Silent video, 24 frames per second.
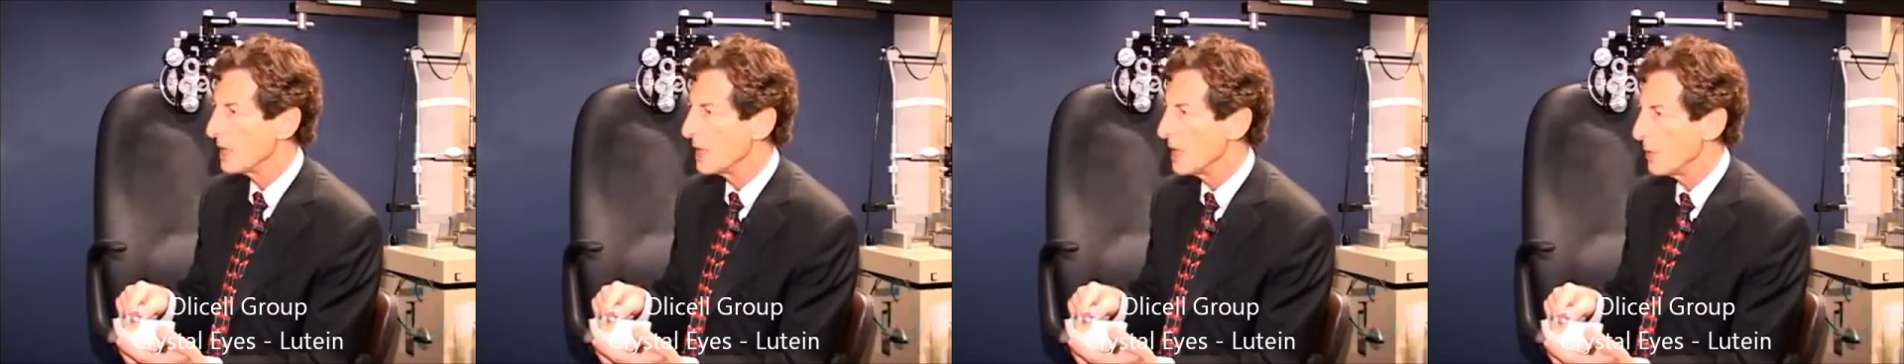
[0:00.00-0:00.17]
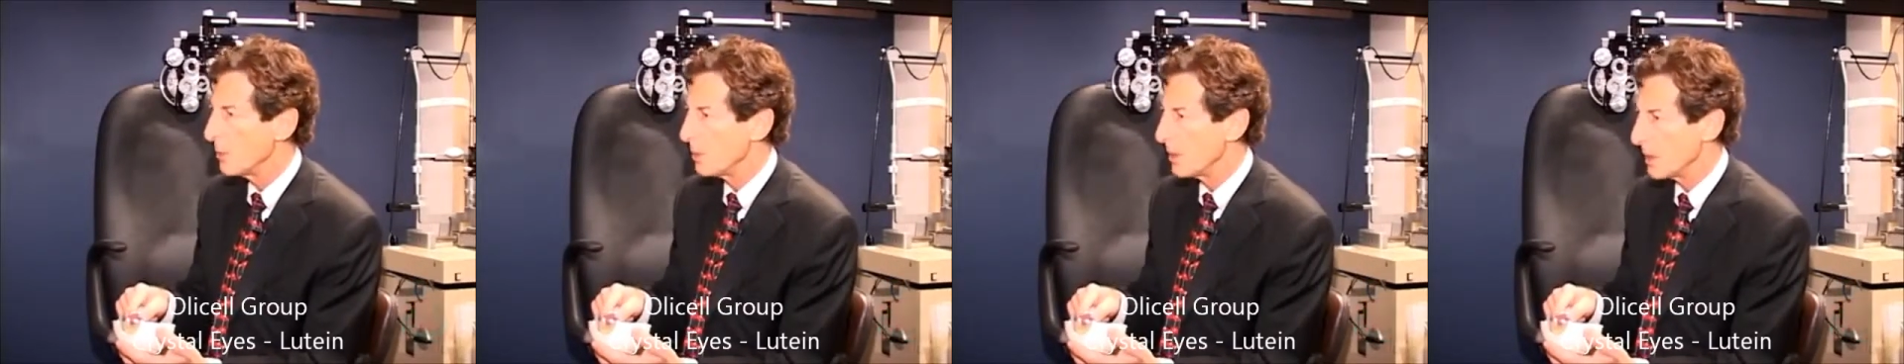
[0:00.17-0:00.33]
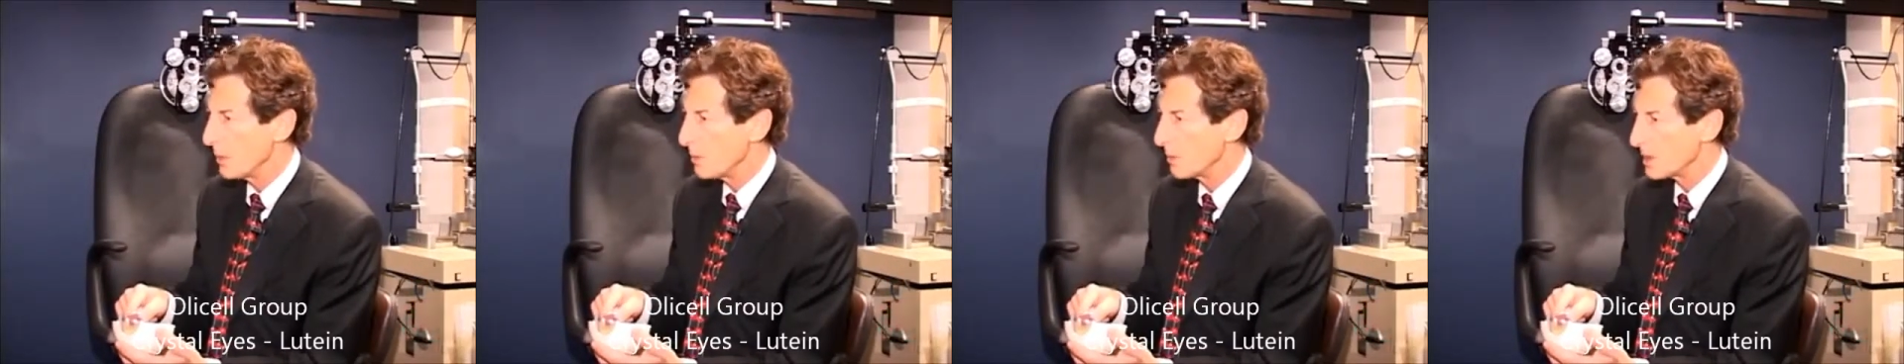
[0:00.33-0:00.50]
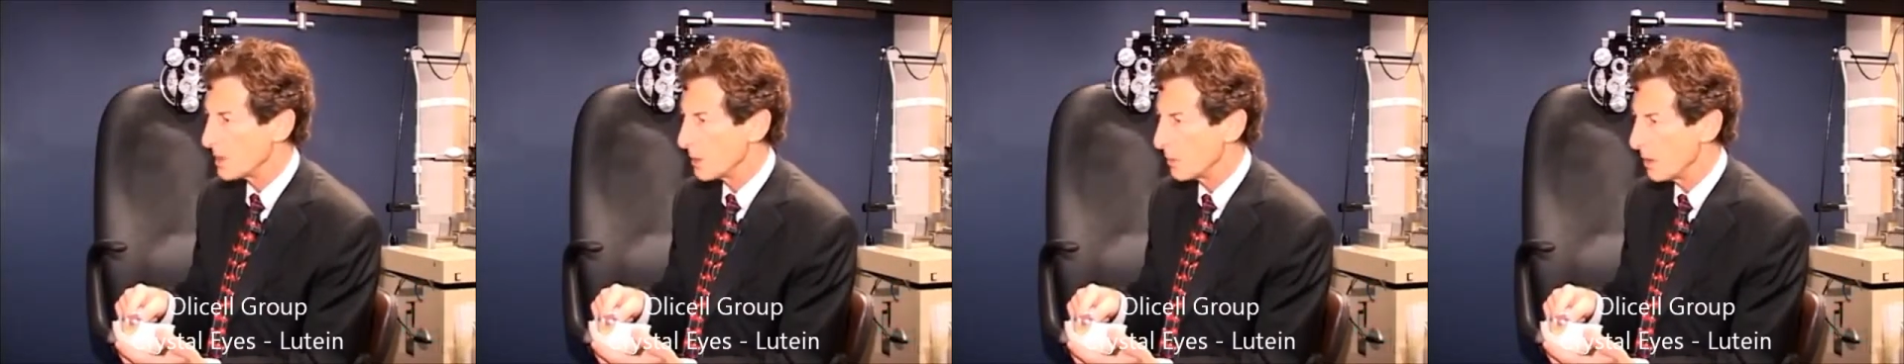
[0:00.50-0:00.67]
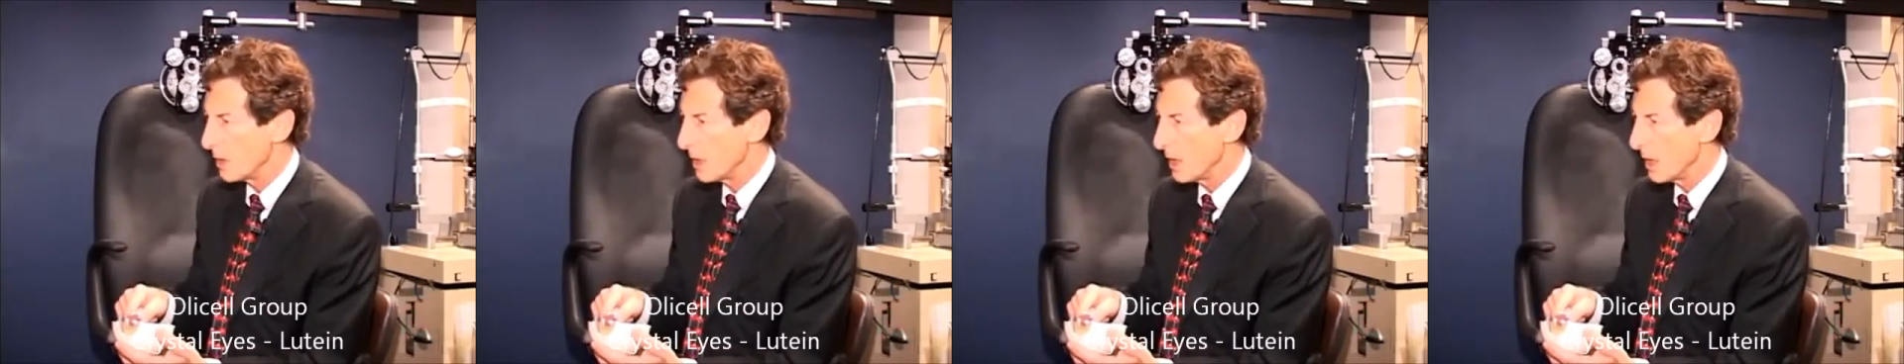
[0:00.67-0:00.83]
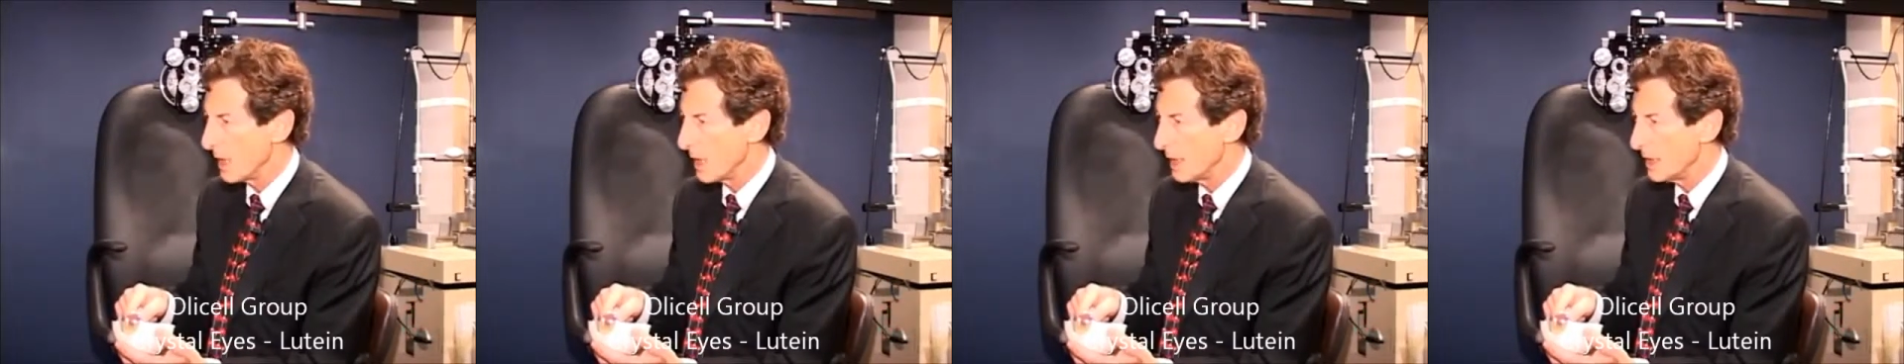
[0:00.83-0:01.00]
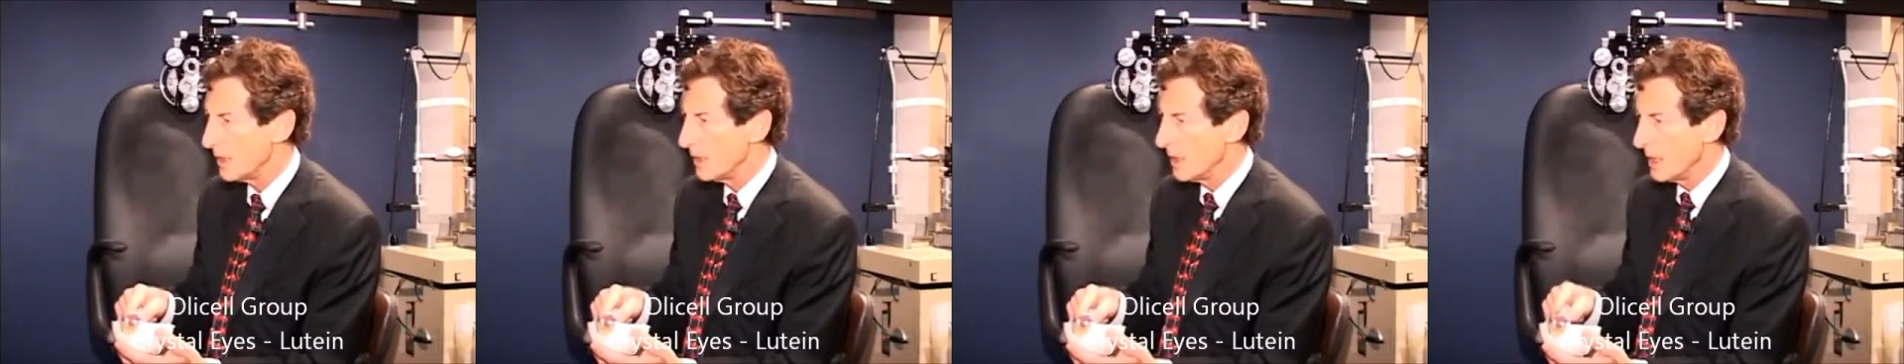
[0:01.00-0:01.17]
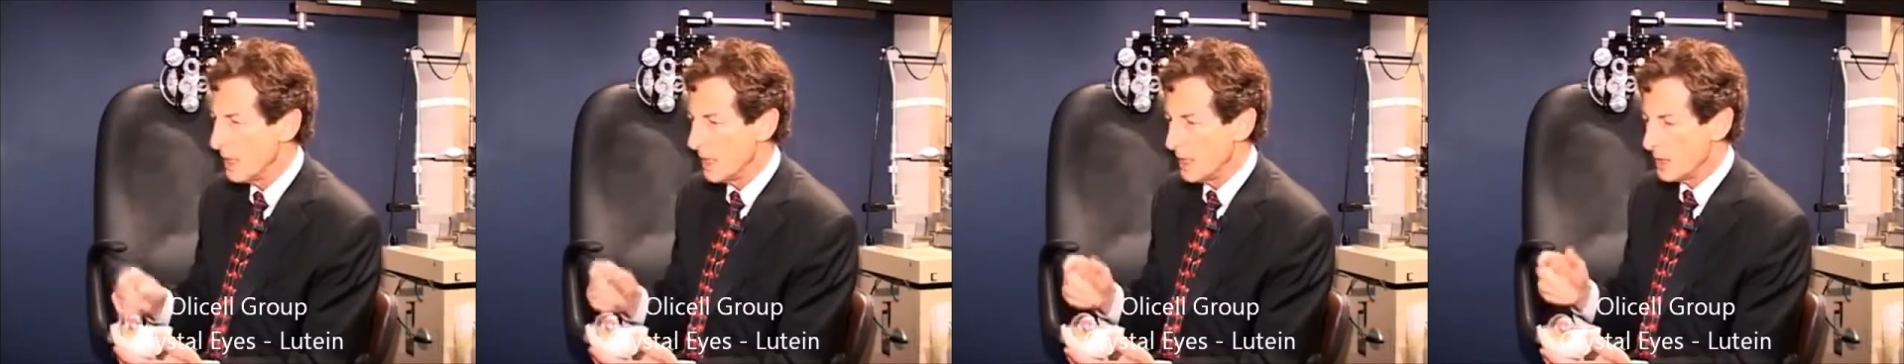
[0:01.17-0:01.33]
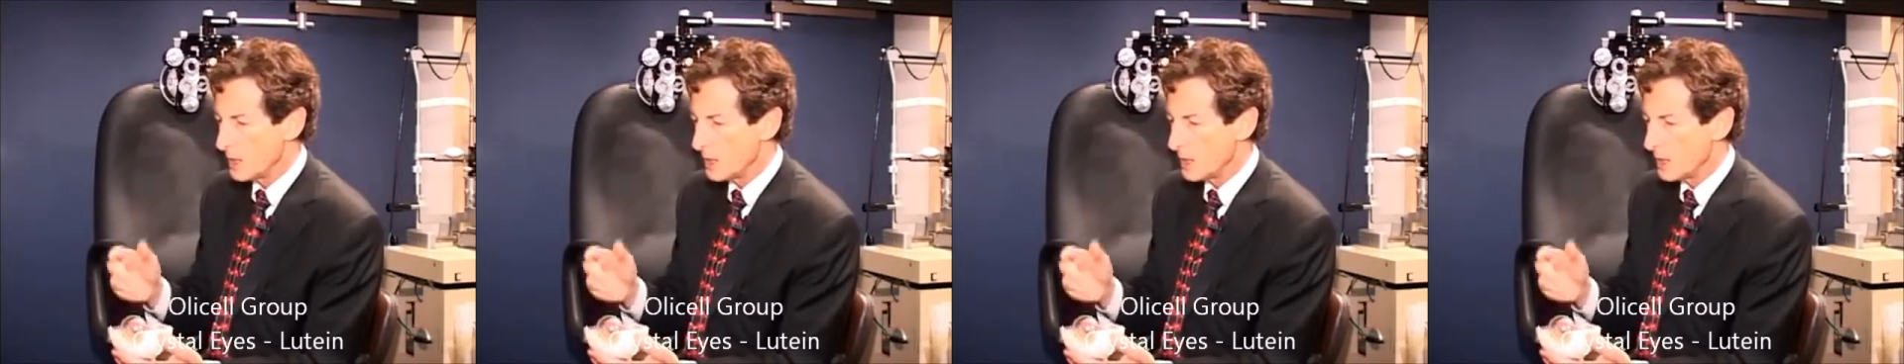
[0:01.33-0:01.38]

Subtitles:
to keep them supplied.